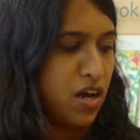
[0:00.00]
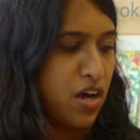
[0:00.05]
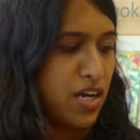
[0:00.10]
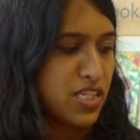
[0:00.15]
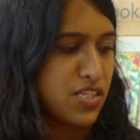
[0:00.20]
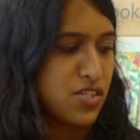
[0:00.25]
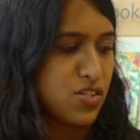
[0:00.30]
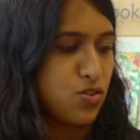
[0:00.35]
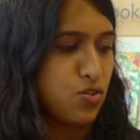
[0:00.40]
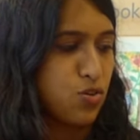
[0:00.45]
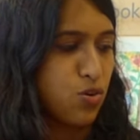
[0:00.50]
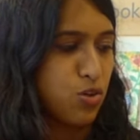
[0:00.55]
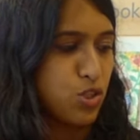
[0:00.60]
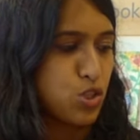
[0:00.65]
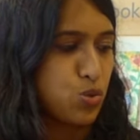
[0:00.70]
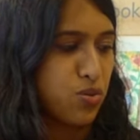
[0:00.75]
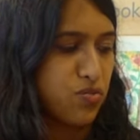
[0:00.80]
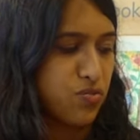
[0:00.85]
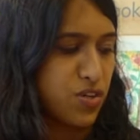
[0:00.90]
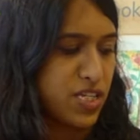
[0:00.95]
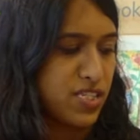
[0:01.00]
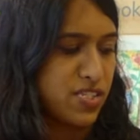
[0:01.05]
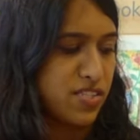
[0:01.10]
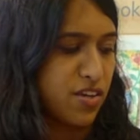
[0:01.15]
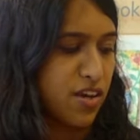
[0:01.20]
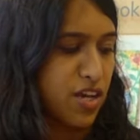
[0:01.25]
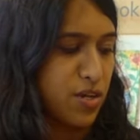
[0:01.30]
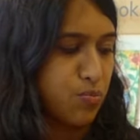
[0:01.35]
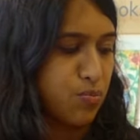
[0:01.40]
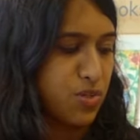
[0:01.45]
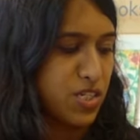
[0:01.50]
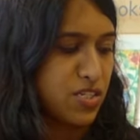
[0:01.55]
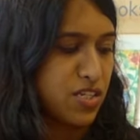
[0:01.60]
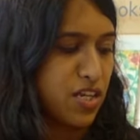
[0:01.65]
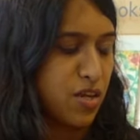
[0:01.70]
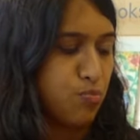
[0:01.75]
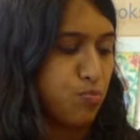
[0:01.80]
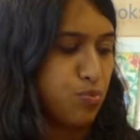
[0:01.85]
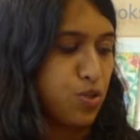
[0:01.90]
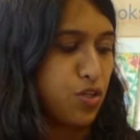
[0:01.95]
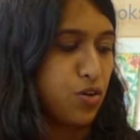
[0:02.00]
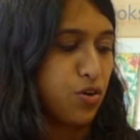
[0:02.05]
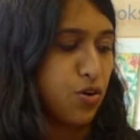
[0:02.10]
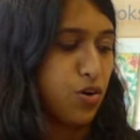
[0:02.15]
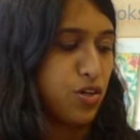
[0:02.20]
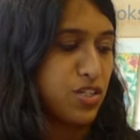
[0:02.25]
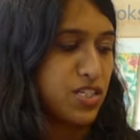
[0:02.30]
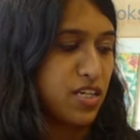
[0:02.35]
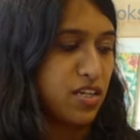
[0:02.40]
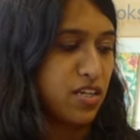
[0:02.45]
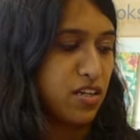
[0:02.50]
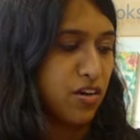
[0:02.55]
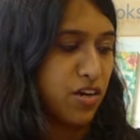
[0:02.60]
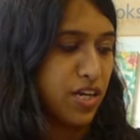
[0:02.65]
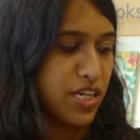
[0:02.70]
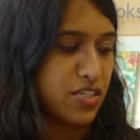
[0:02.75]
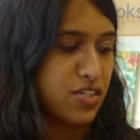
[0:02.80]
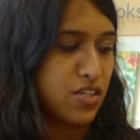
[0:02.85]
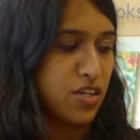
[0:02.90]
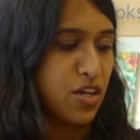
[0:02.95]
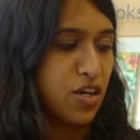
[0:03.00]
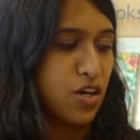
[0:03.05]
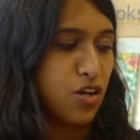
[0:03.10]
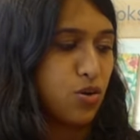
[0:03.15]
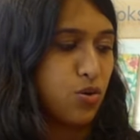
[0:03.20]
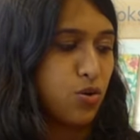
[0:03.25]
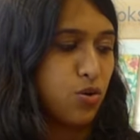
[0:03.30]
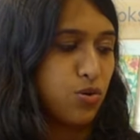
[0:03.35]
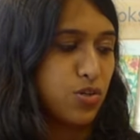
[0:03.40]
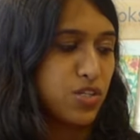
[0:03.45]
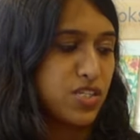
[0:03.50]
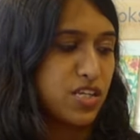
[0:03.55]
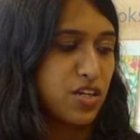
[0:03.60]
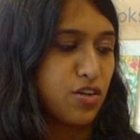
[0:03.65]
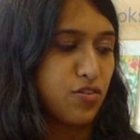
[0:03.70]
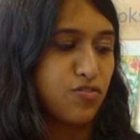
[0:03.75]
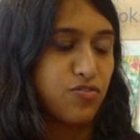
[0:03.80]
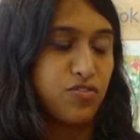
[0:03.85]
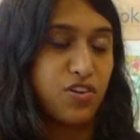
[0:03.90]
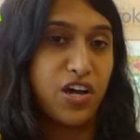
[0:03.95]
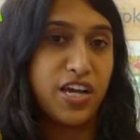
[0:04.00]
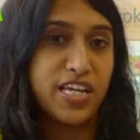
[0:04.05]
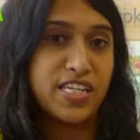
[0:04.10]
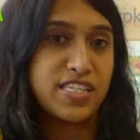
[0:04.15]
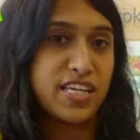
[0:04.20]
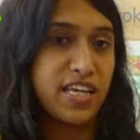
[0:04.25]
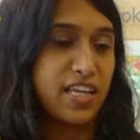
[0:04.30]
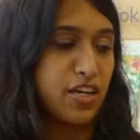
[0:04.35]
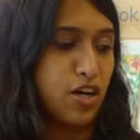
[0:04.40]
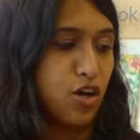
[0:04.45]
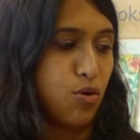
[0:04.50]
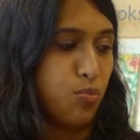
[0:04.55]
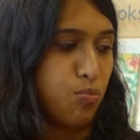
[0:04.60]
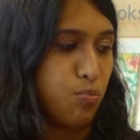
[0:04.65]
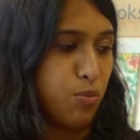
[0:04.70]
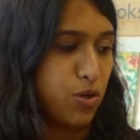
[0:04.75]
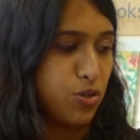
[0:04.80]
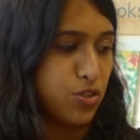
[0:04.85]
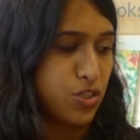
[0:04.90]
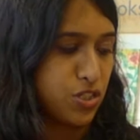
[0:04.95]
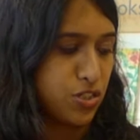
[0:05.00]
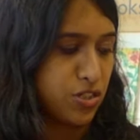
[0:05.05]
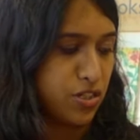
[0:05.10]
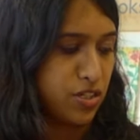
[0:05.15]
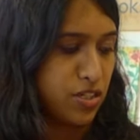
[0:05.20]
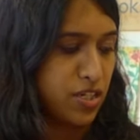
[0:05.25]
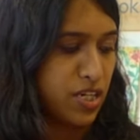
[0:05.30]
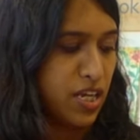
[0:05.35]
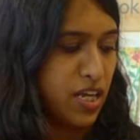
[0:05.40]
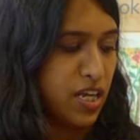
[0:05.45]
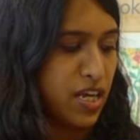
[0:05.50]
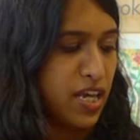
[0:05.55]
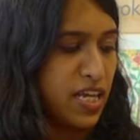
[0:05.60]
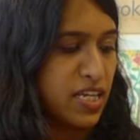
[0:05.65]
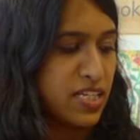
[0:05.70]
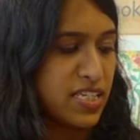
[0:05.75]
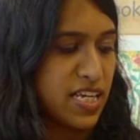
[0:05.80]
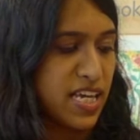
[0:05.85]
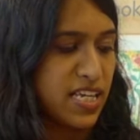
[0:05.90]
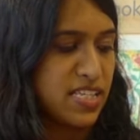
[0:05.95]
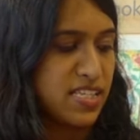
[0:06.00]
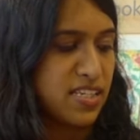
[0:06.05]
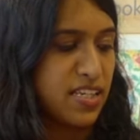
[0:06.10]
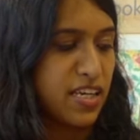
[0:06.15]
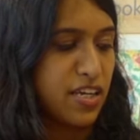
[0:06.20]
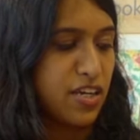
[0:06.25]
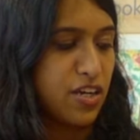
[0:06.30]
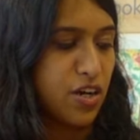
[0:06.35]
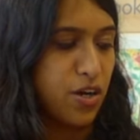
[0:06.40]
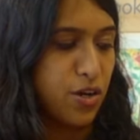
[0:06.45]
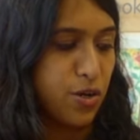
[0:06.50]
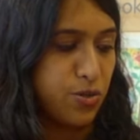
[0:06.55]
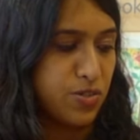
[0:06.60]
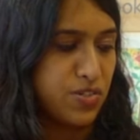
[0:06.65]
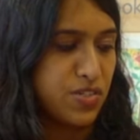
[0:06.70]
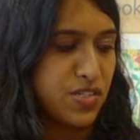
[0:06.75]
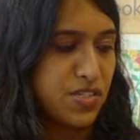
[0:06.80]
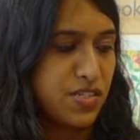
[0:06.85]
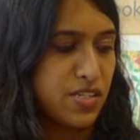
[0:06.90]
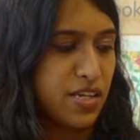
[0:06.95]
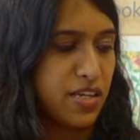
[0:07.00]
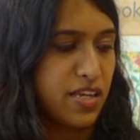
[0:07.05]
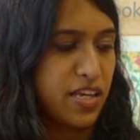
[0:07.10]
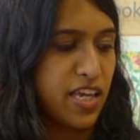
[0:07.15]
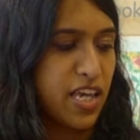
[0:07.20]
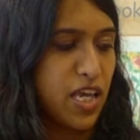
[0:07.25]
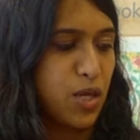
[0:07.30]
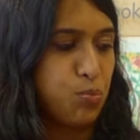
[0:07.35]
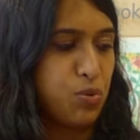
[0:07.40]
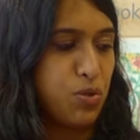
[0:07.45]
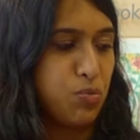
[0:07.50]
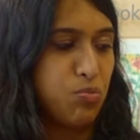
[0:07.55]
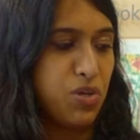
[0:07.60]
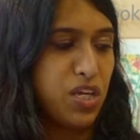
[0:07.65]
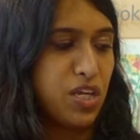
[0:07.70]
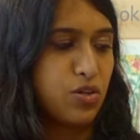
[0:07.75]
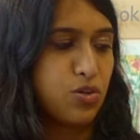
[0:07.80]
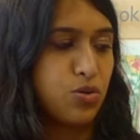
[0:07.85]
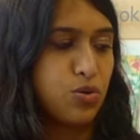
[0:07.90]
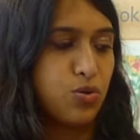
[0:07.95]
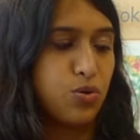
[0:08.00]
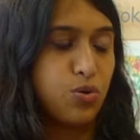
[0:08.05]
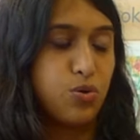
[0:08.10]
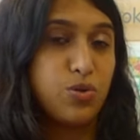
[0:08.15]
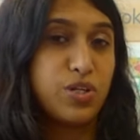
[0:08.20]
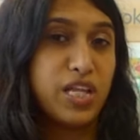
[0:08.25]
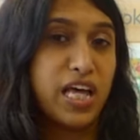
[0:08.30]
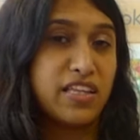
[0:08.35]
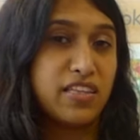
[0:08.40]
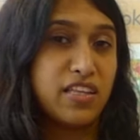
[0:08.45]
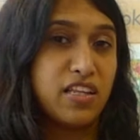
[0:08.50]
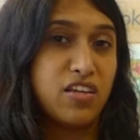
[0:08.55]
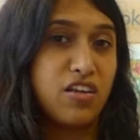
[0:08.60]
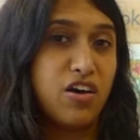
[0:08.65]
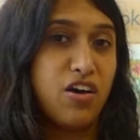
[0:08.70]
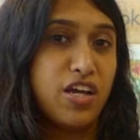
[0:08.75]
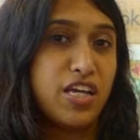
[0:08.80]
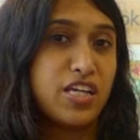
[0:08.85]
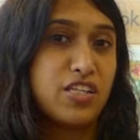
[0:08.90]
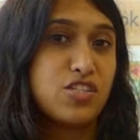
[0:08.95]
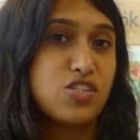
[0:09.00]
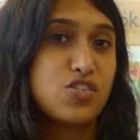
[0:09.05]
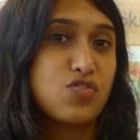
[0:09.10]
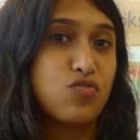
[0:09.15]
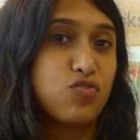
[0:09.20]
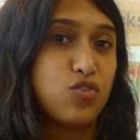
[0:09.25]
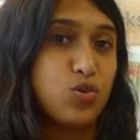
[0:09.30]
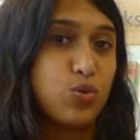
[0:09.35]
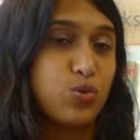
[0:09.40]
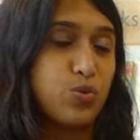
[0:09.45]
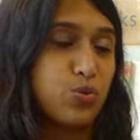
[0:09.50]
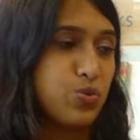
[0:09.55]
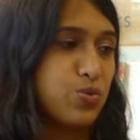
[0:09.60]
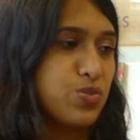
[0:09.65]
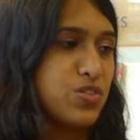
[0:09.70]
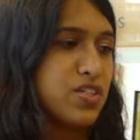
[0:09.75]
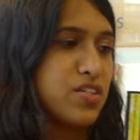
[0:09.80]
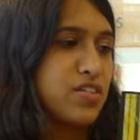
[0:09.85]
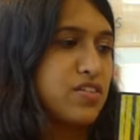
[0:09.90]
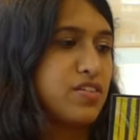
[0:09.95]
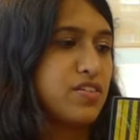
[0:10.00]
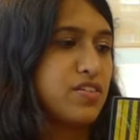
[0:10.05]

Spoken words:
I snort with excitement and pure delight, causing a flight in our motion, dazzling coats, keeping me cool and the lions fooled.